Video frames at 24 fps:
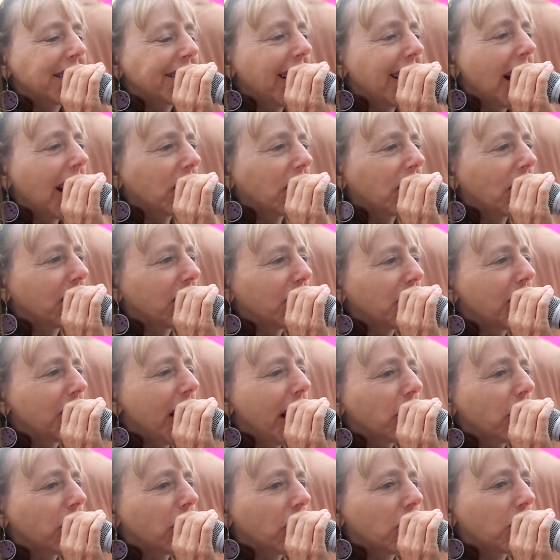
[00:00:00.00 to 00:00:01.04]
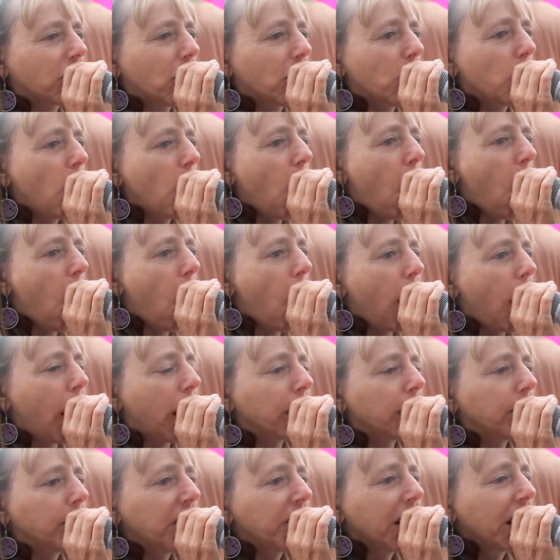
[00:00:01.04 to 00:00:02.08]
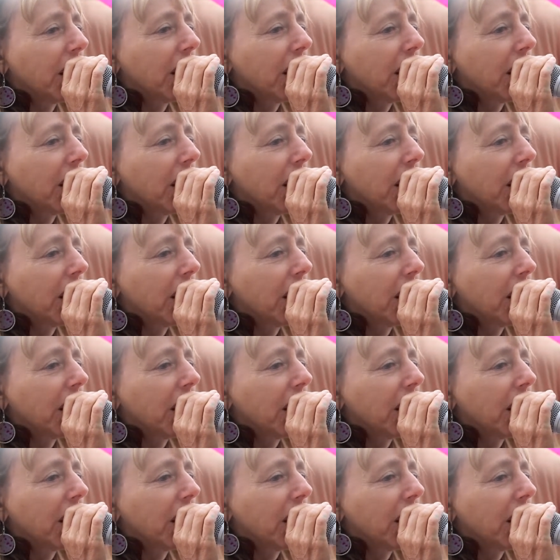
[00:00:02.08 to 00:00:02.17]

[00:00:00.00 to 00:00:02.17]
take this nation to war.